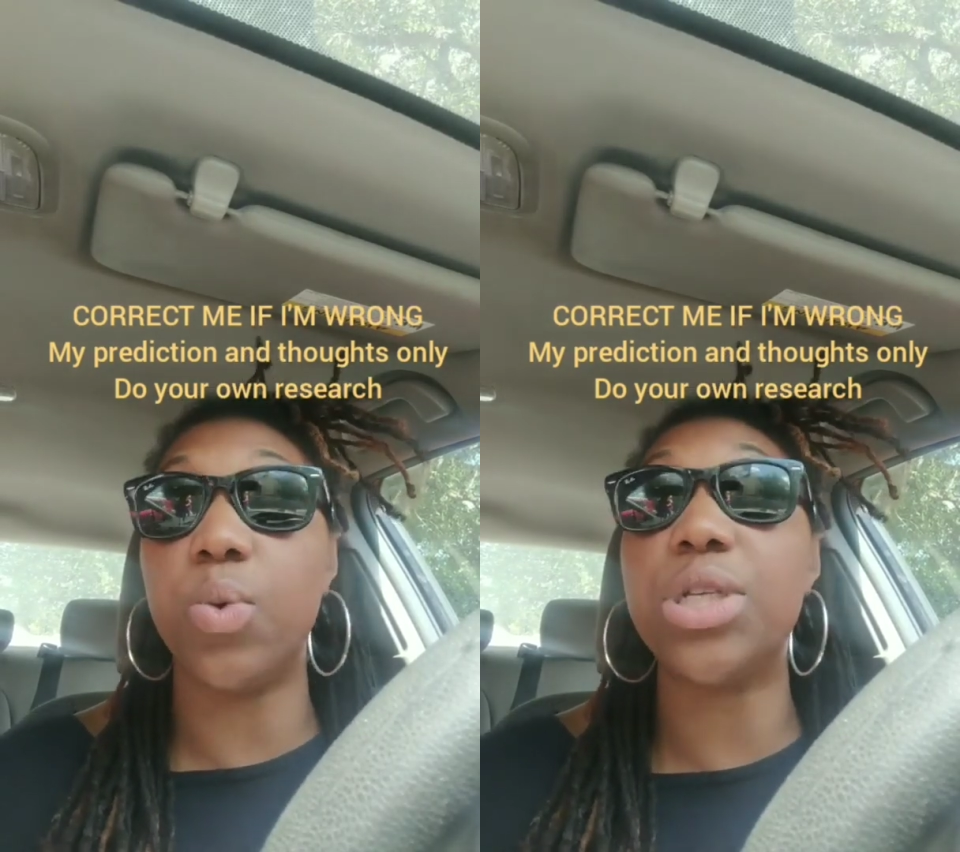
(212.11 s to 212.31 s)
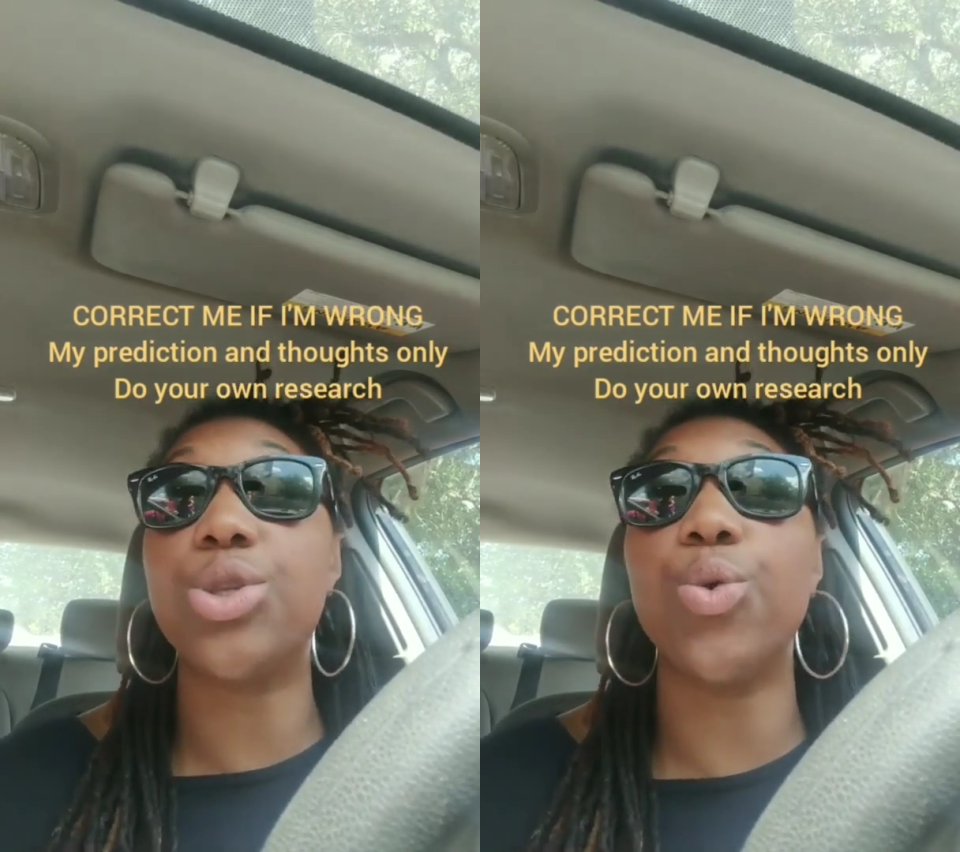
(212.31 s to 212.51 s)

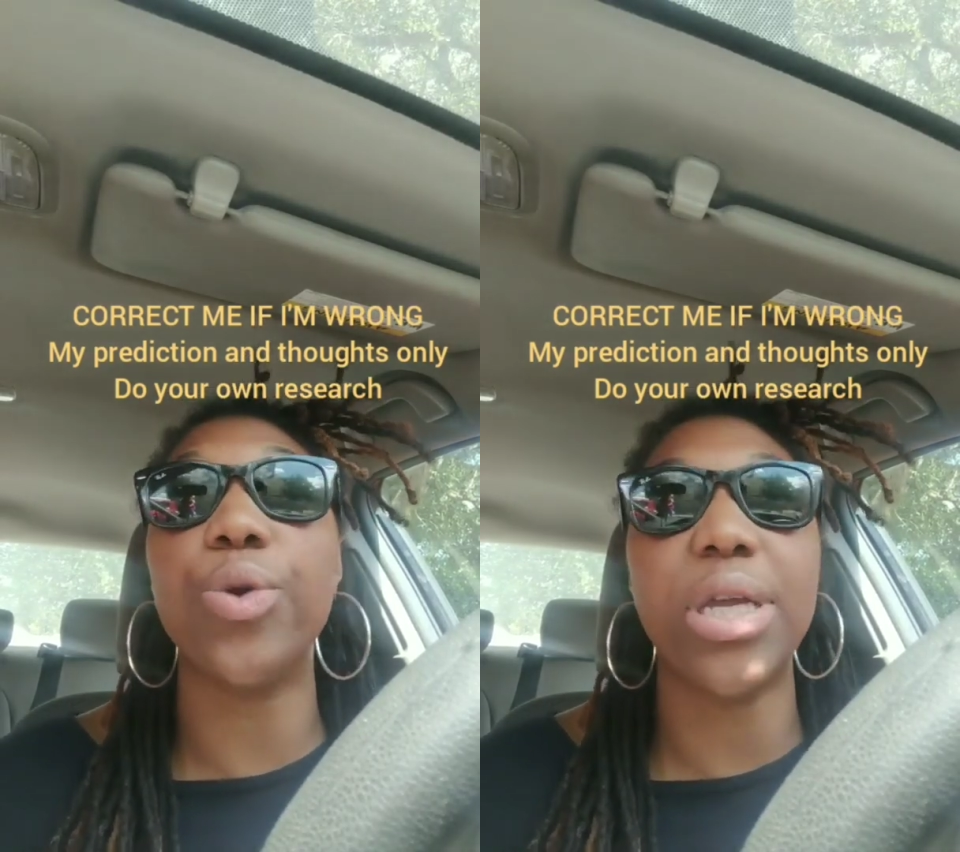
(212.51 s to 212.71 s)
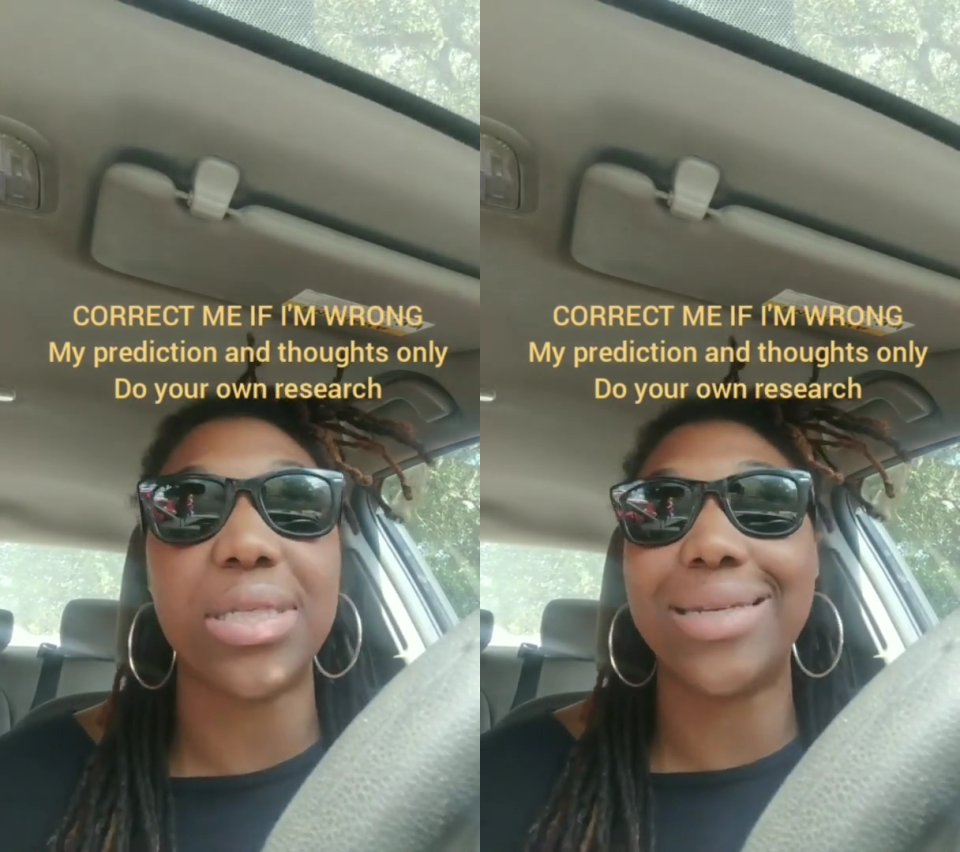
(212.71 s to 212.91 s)
What's the
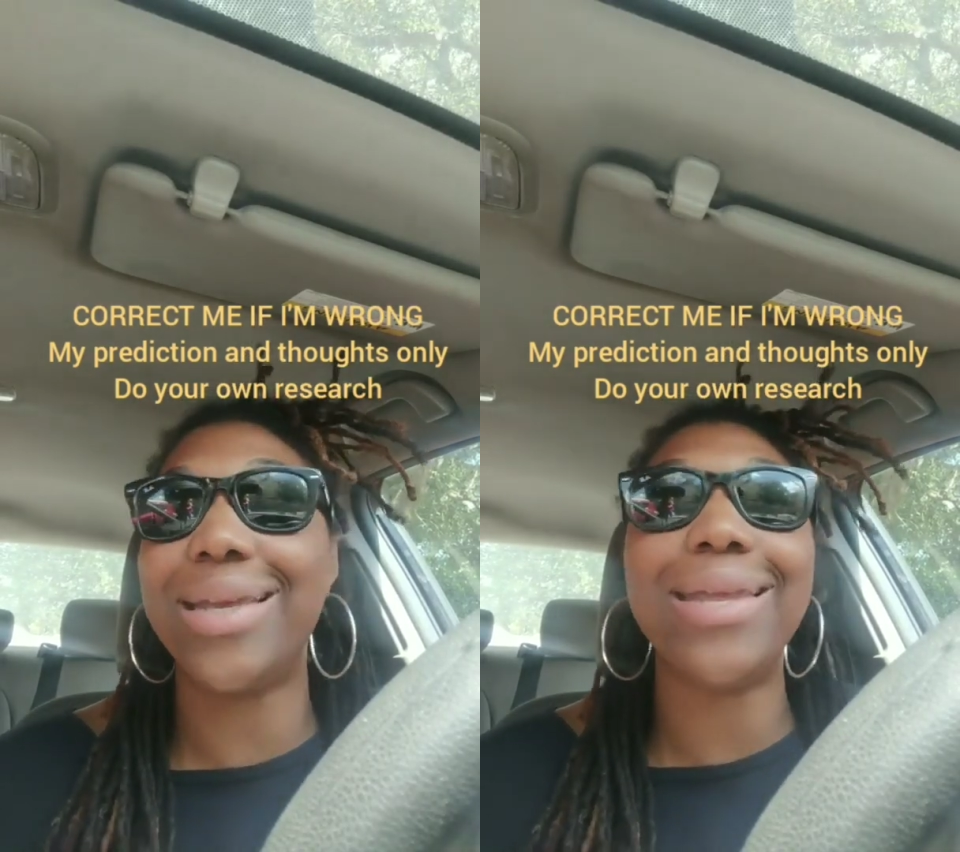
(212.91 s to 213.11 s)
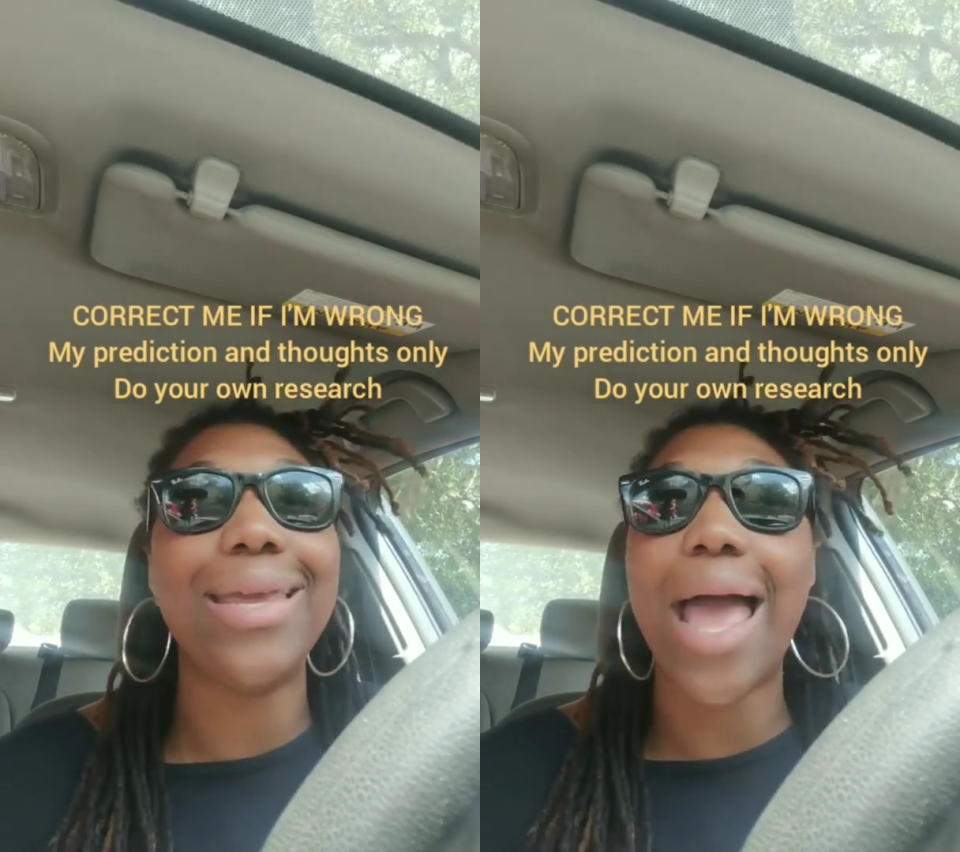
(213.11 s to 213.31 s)
reason?
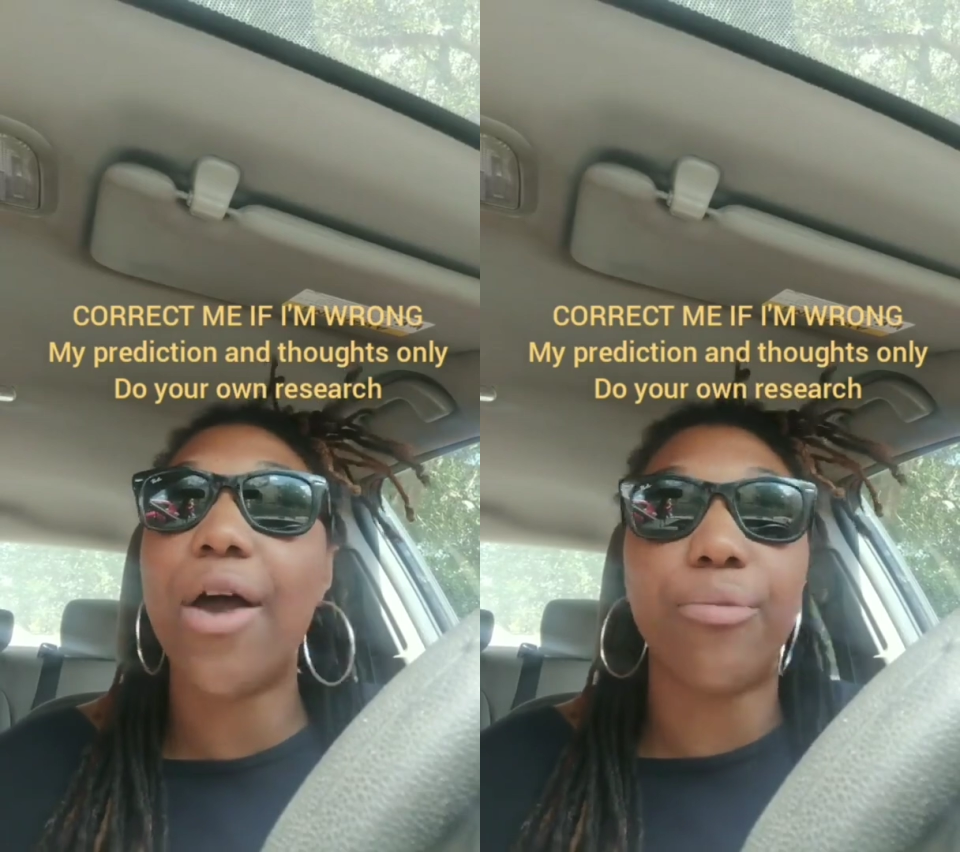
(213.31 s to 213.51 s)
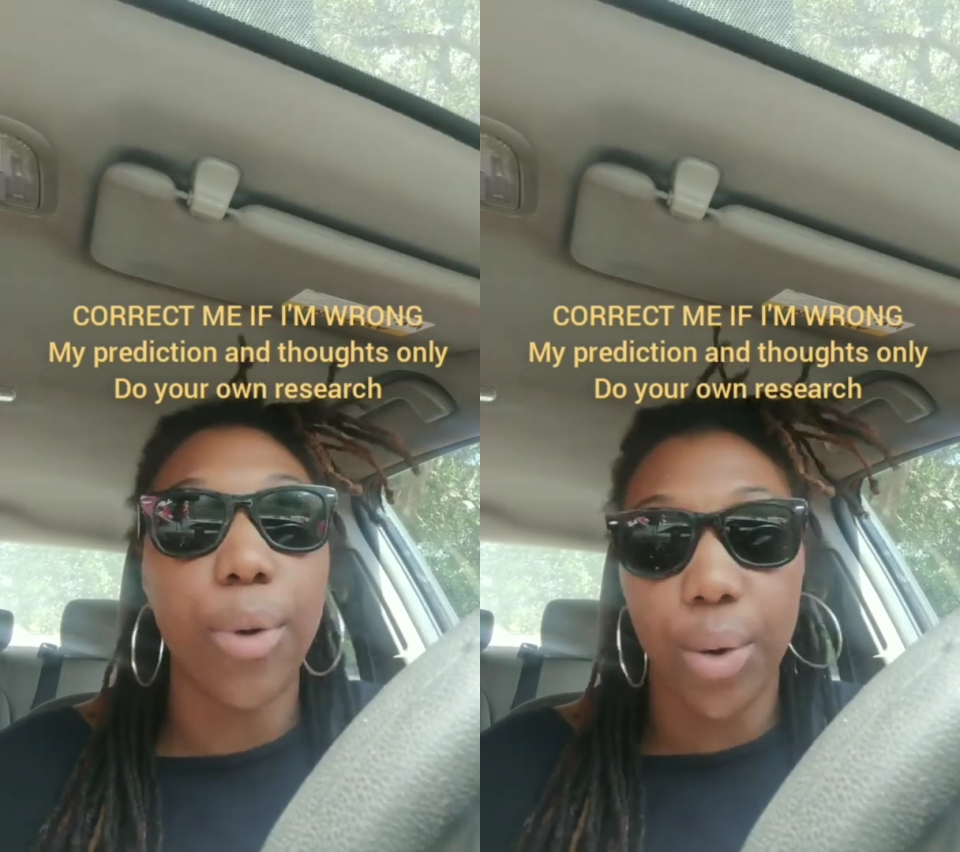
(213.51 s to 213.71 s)
Did he
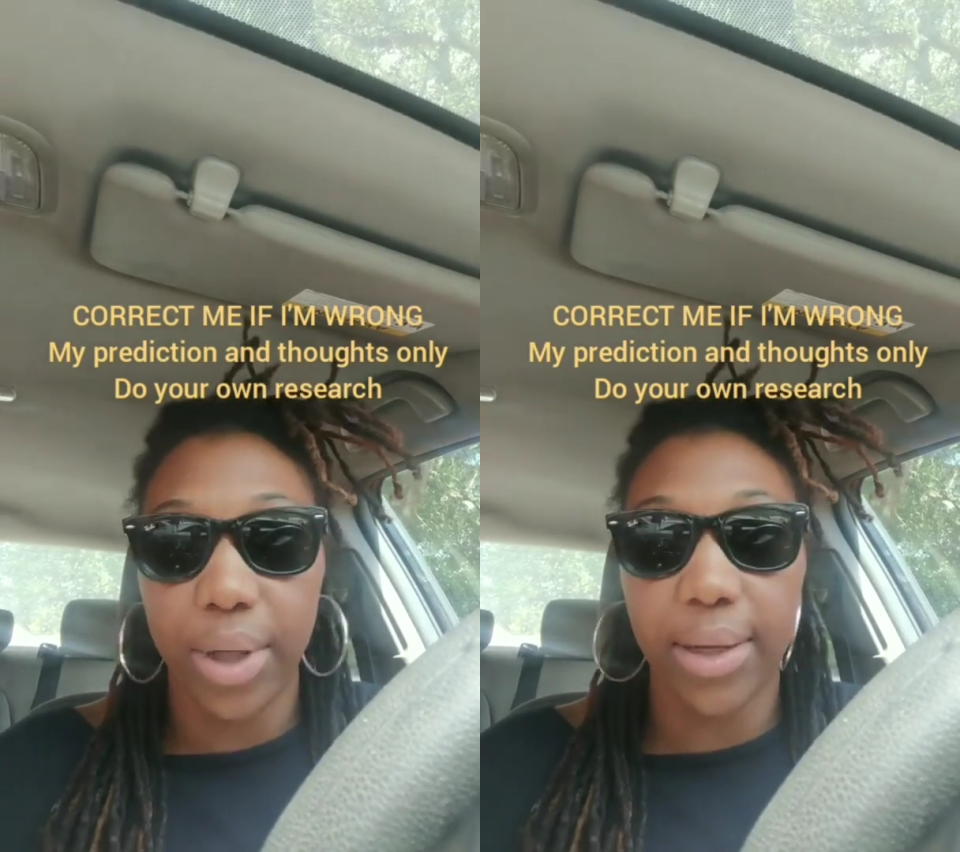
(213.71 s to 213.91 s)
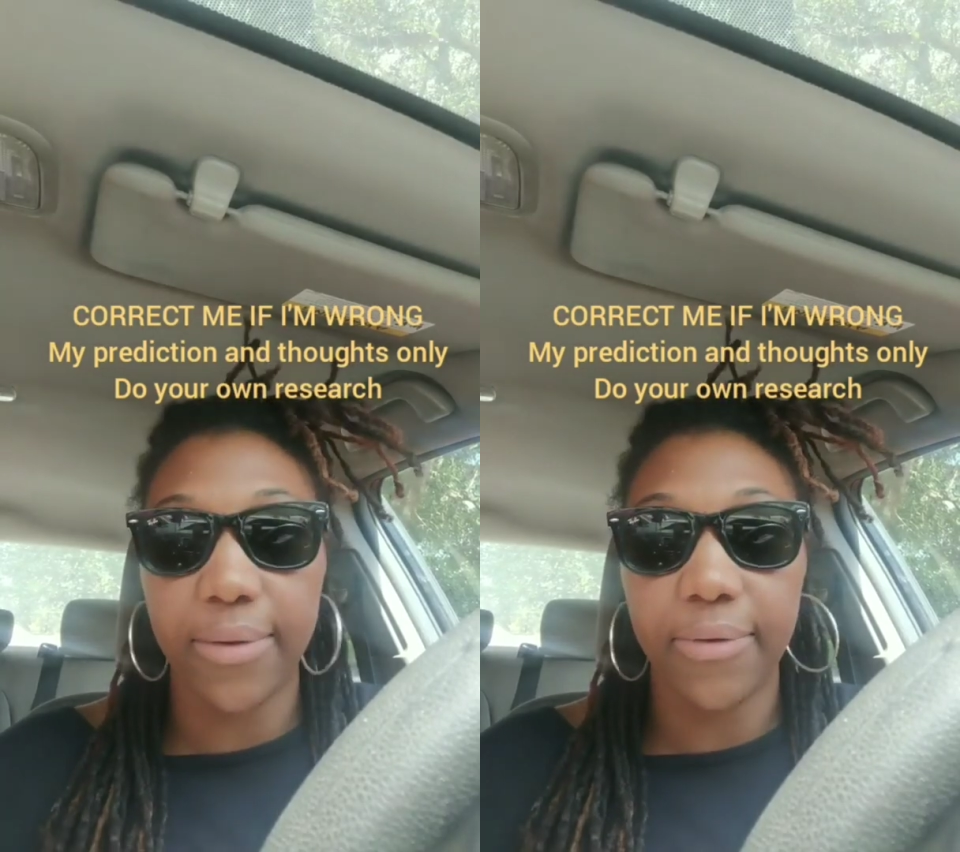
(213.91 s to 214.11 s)
have
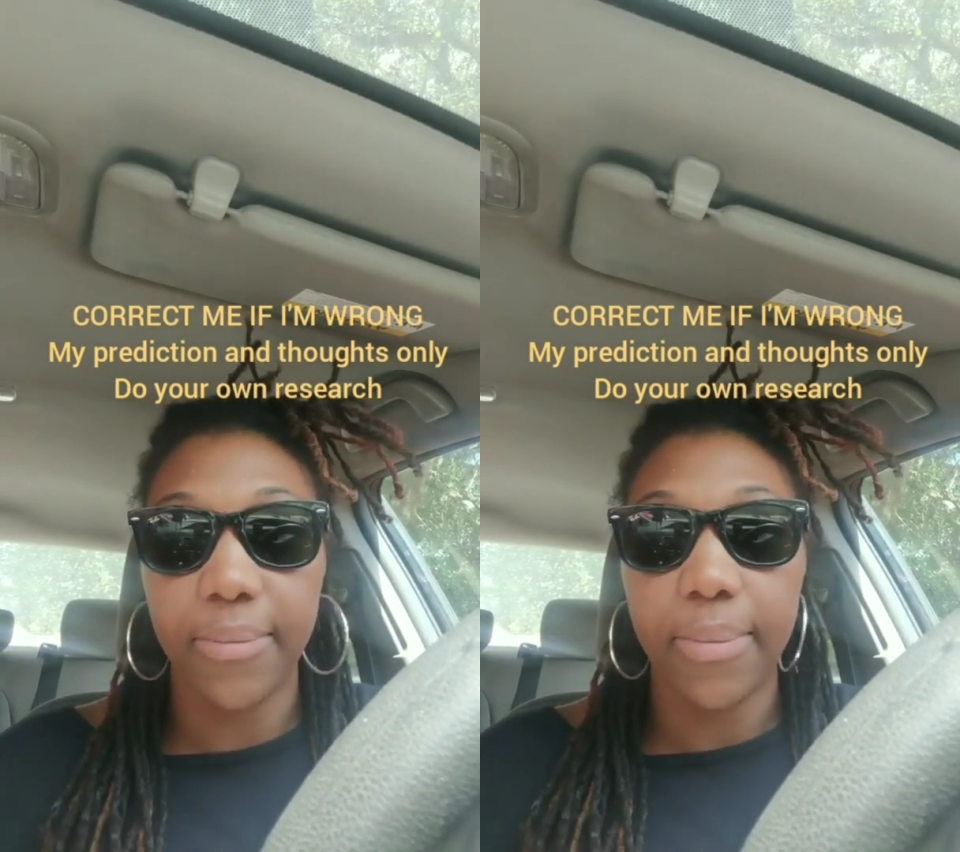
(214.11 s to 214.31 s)
motive?